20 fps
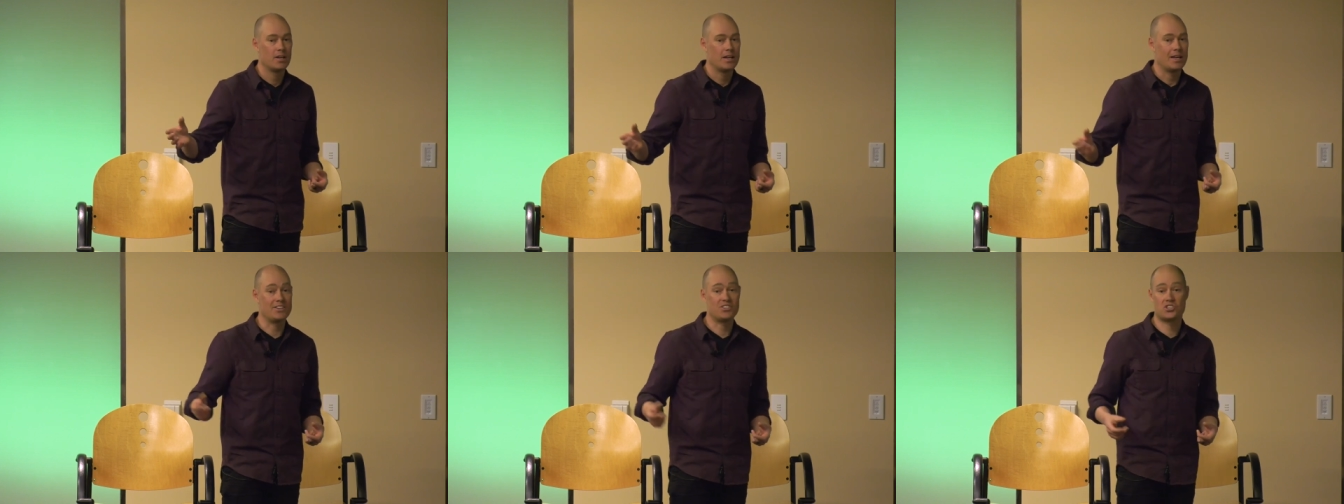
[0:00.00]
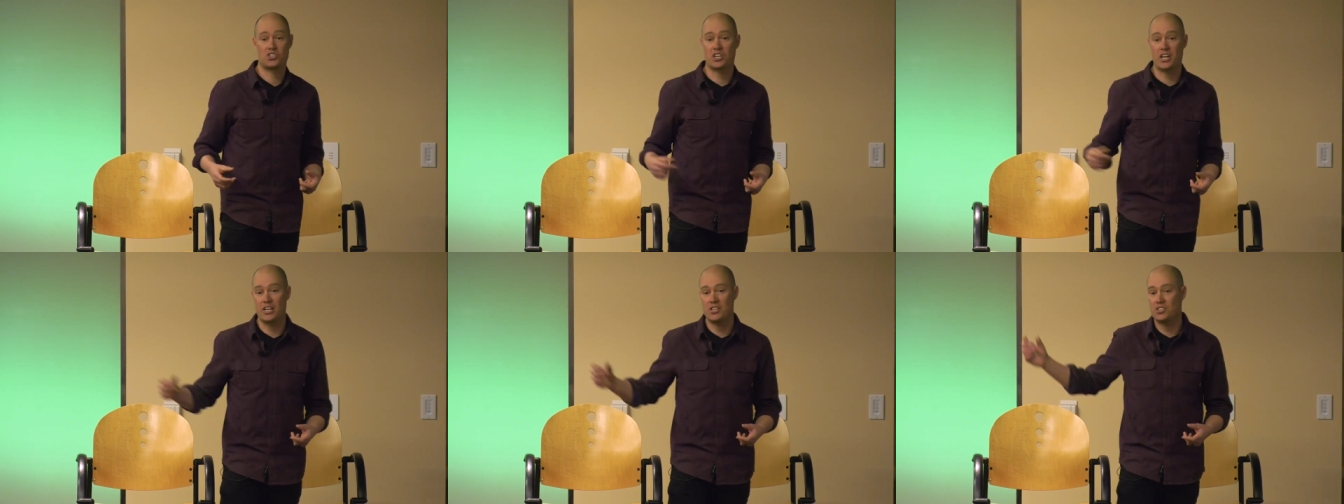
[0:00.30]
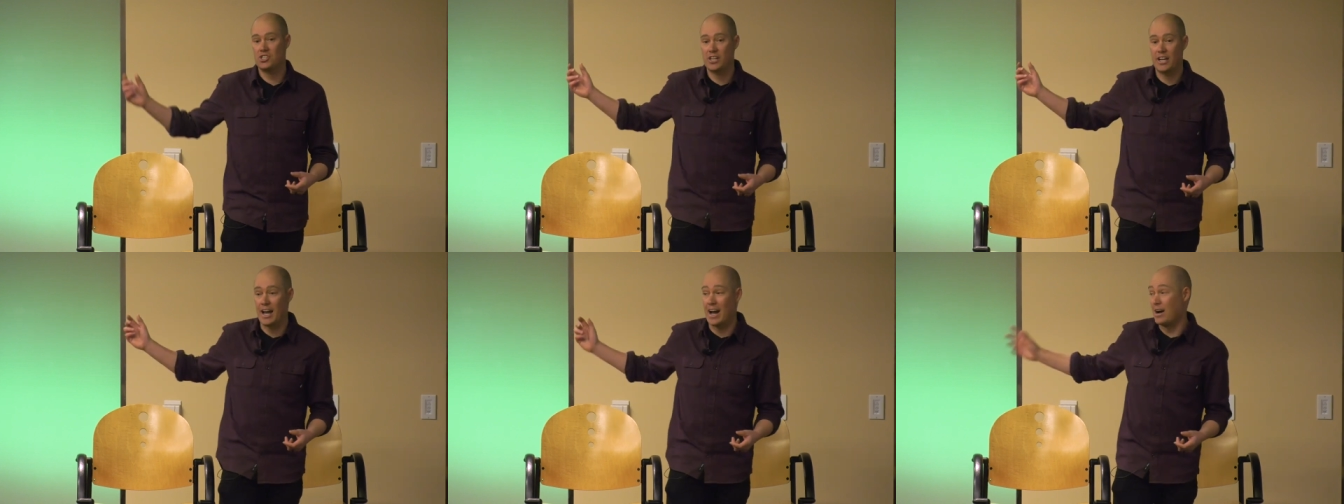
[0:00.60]
it's
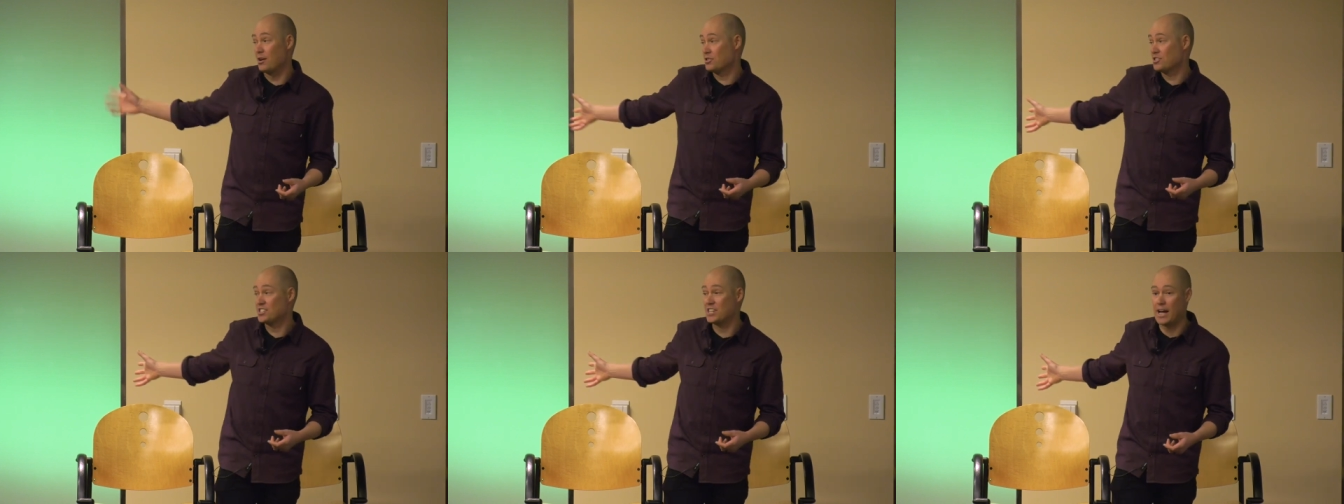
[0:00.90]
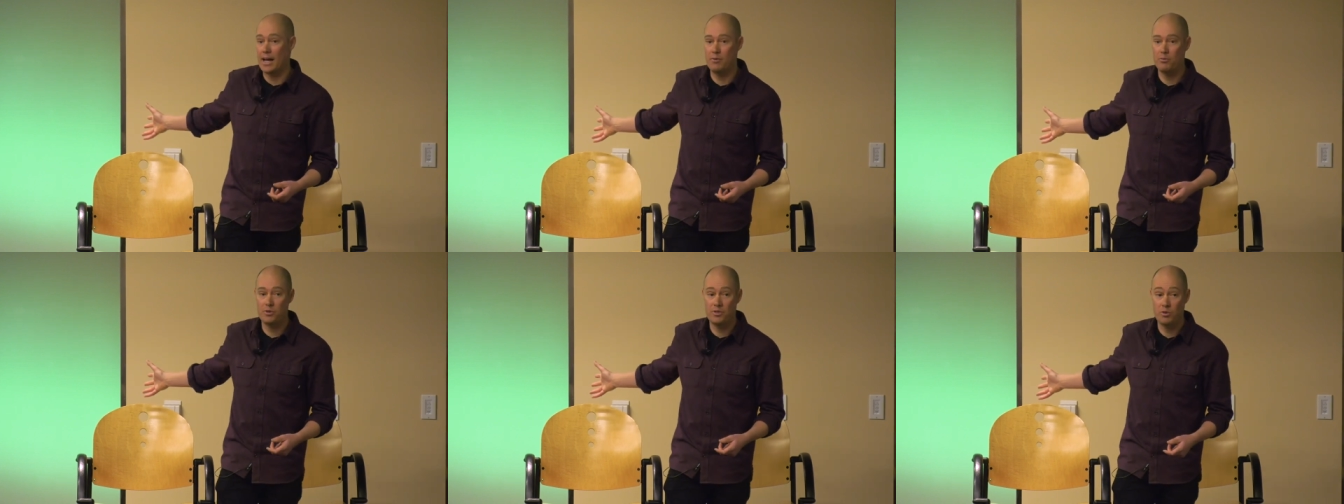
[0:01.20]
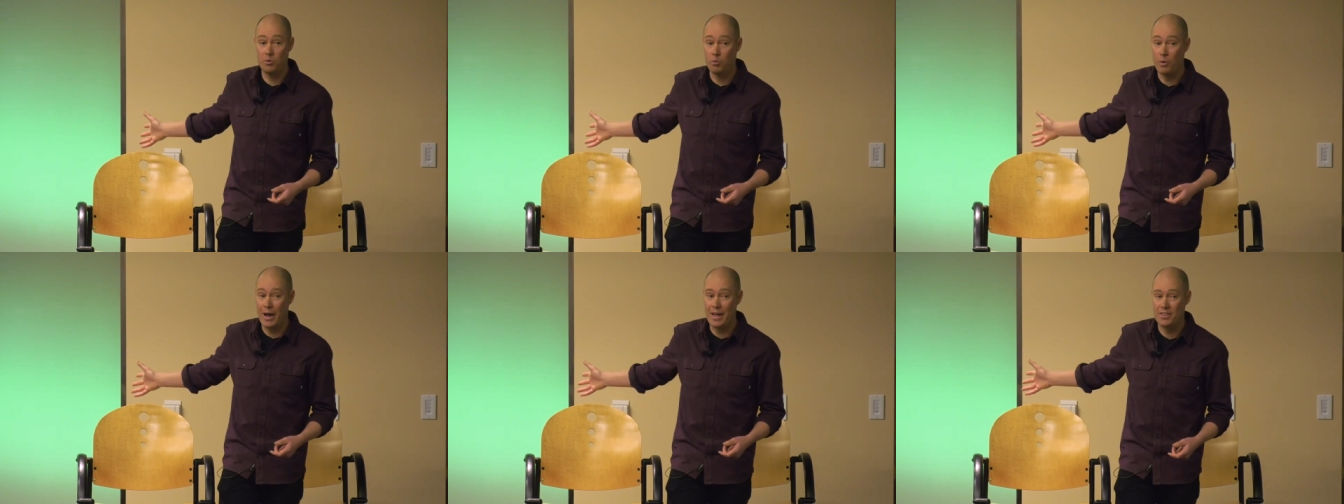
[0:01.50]
changing outside
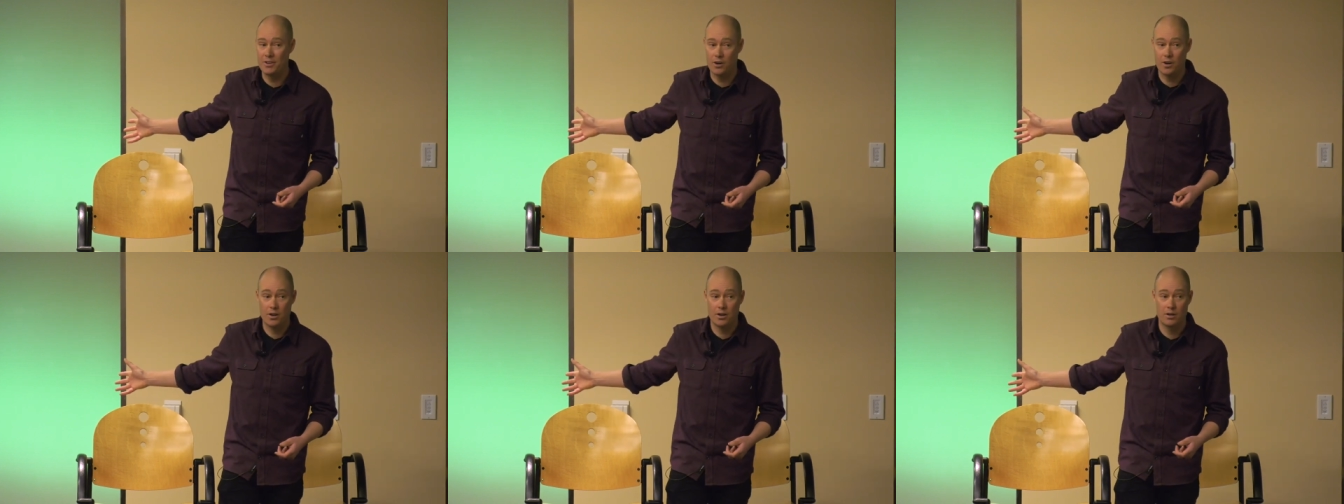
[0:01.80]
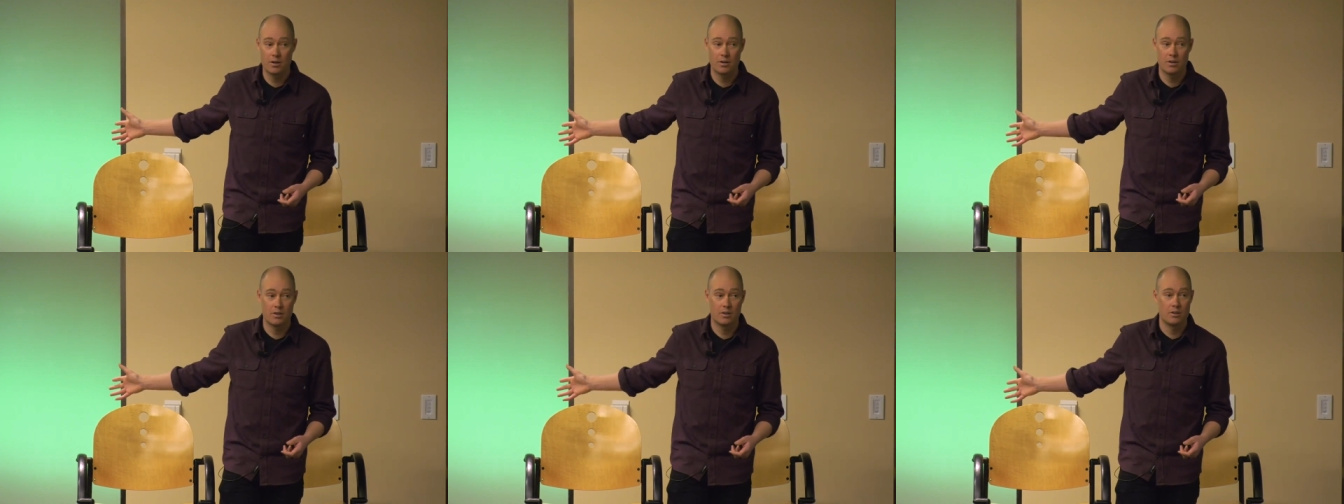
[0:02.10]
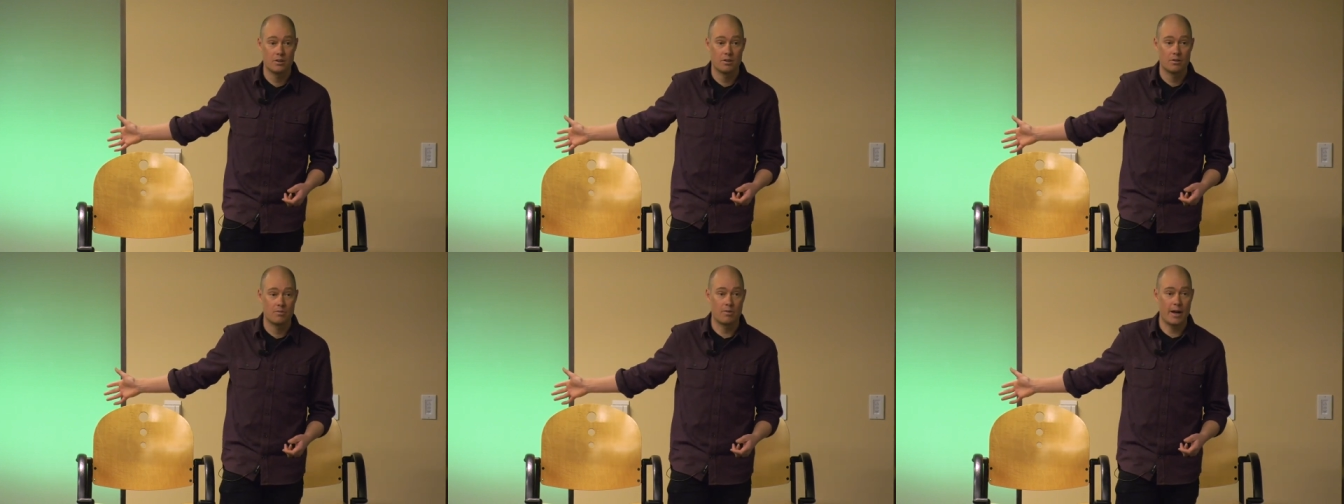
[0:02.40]
with the weather,
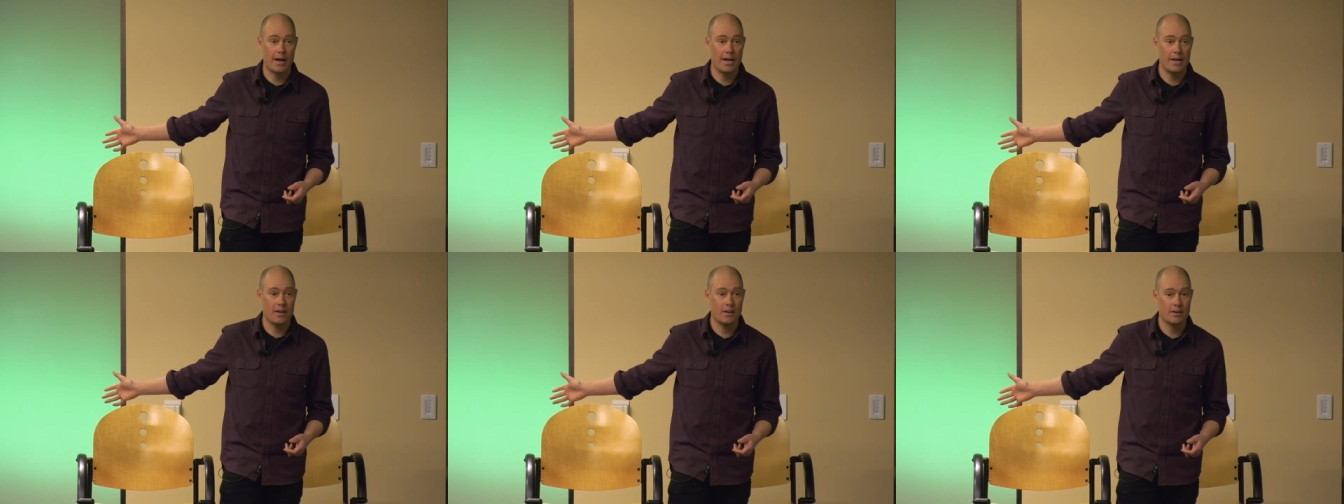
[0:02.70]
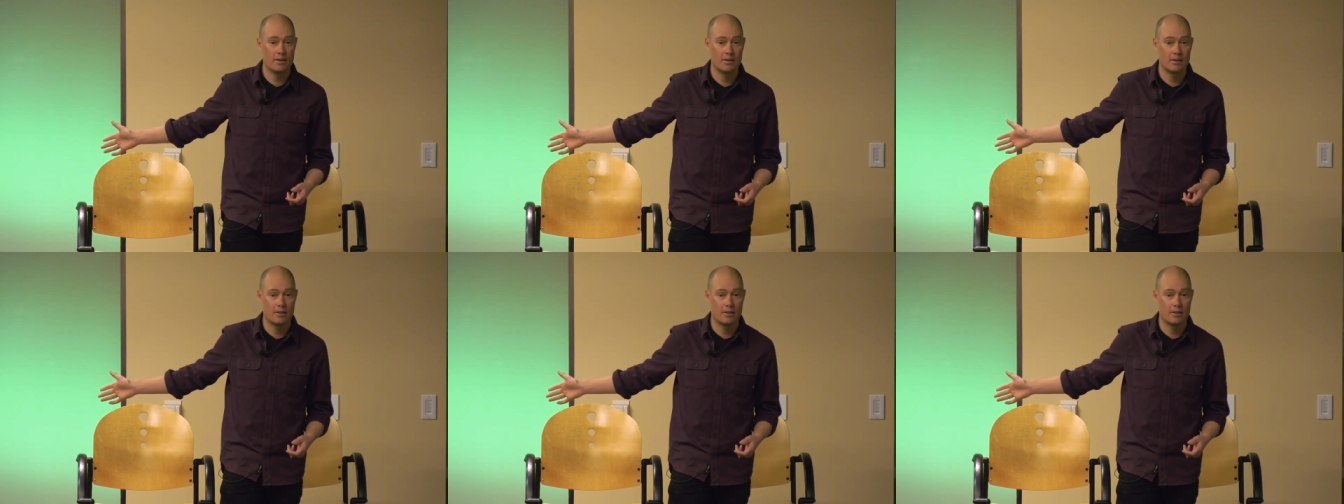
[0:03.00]
right?